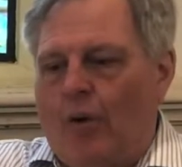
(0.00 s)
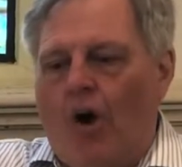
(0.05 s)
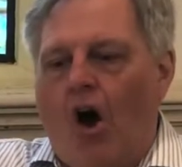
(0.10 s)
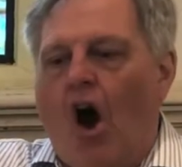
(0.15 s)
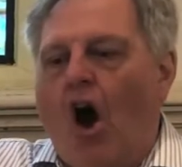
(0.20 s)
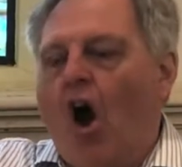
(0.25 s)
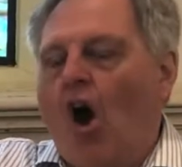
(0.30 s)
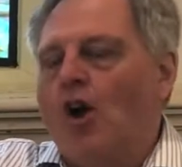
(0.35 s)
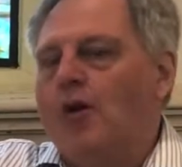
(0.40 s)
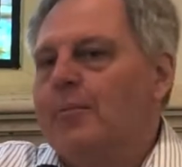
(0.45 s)

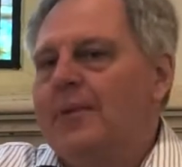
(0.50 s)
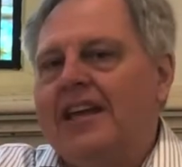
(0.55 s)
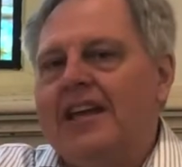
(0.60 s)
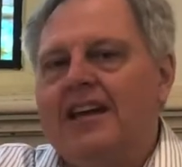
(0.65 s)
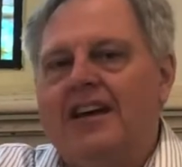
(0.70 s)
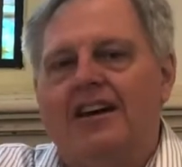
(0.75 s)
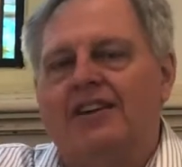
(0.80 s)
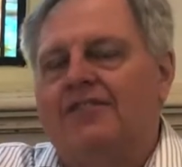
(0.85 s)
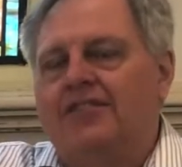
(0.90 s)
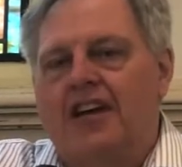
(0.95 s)

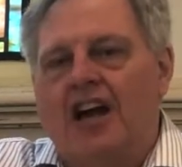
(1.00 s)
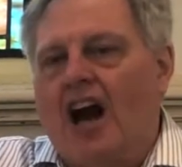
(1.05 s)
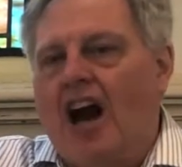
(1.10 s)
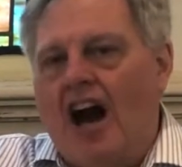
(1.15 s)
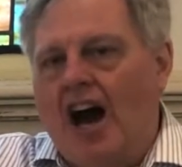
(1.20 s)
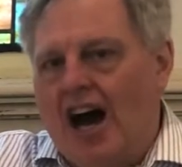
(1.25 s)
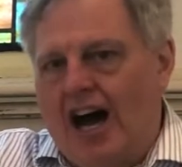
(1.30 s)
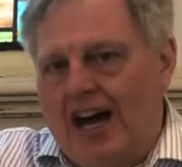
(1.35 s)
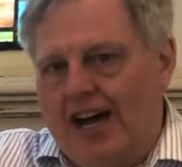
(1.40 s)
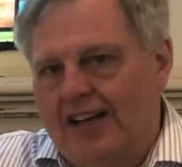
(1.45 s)
army of
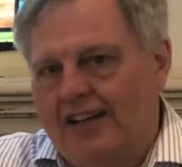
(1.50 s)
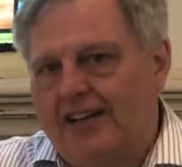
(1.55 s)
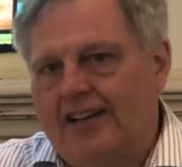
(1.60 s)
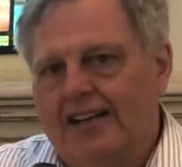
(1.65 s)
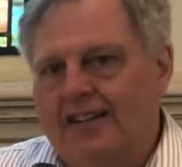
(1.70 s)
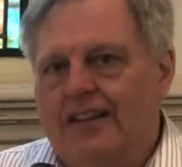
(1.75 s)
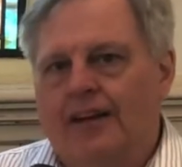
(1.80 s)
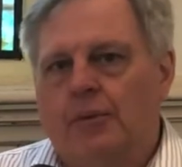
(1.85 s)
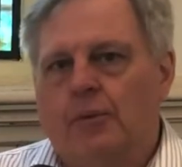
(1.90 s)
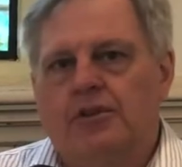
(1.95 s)

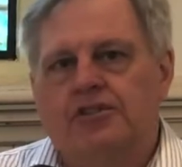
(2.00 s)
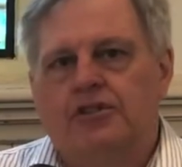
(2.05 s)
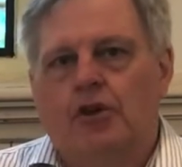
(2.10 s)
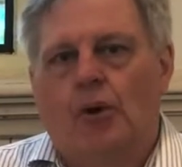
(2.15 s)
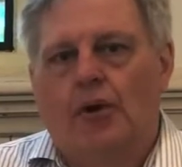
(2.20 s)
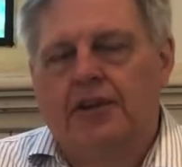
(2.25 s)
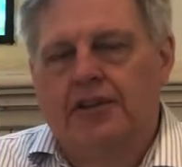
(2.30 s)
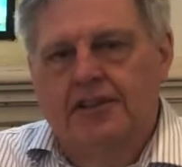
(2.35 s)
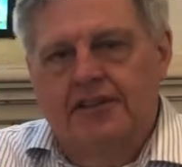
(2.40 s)
God that was going